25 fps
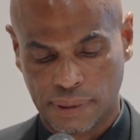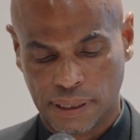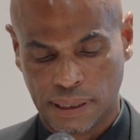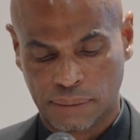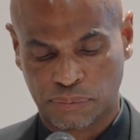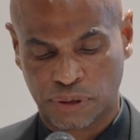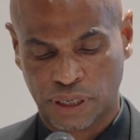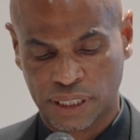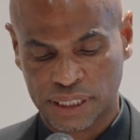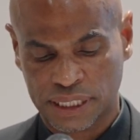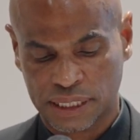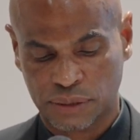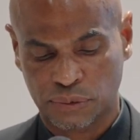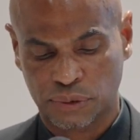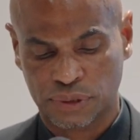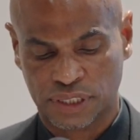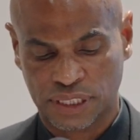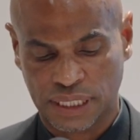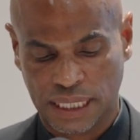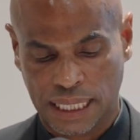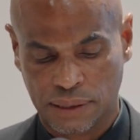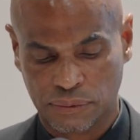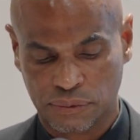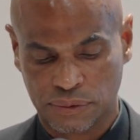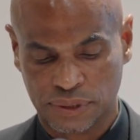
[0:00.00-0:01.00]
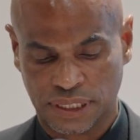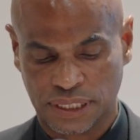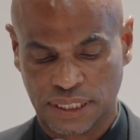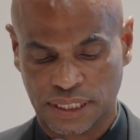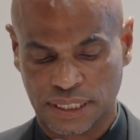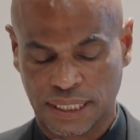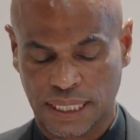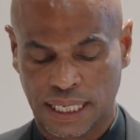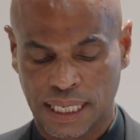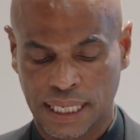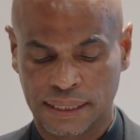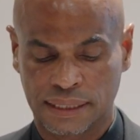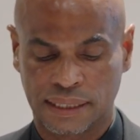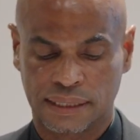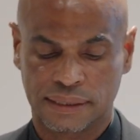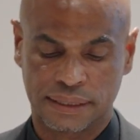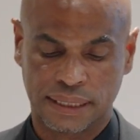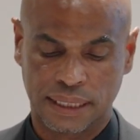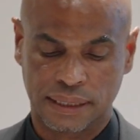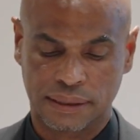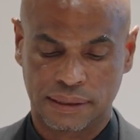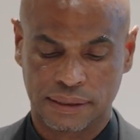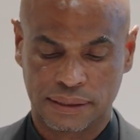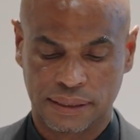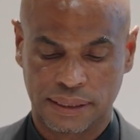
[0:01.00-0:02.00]
a project that was designed
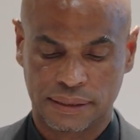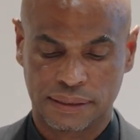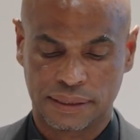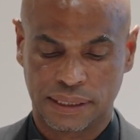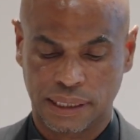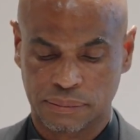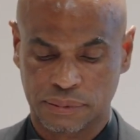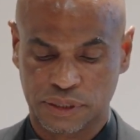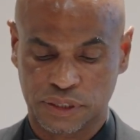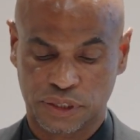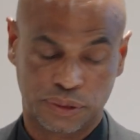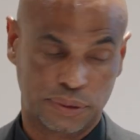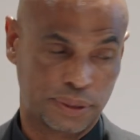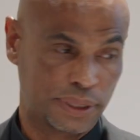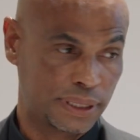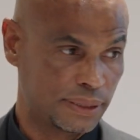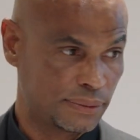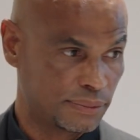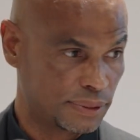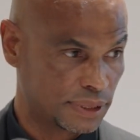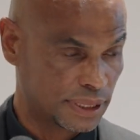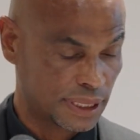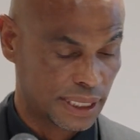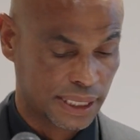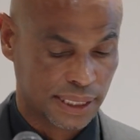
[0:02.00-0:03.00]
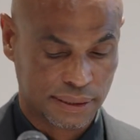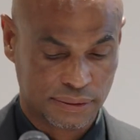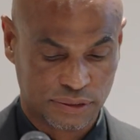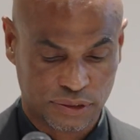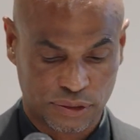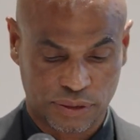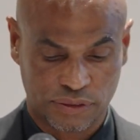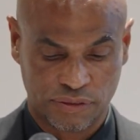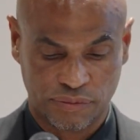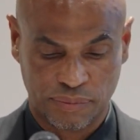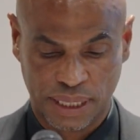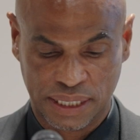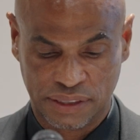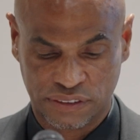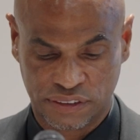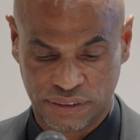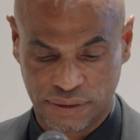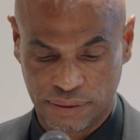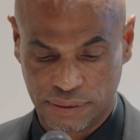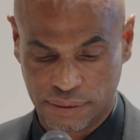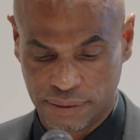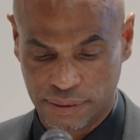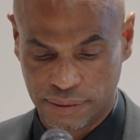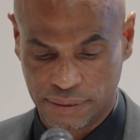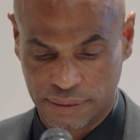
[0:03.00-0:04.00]
that did double duty, which I sort of
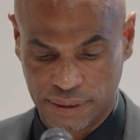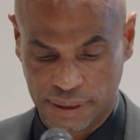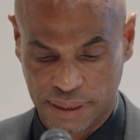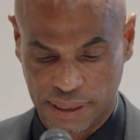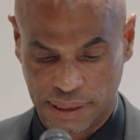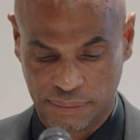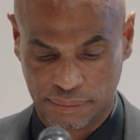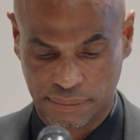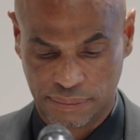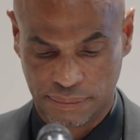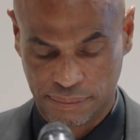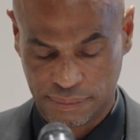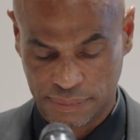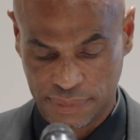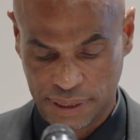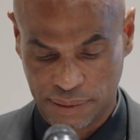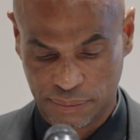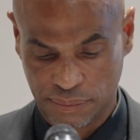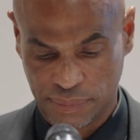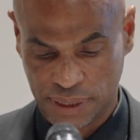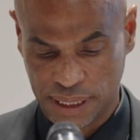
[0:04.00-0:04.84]
mentioned in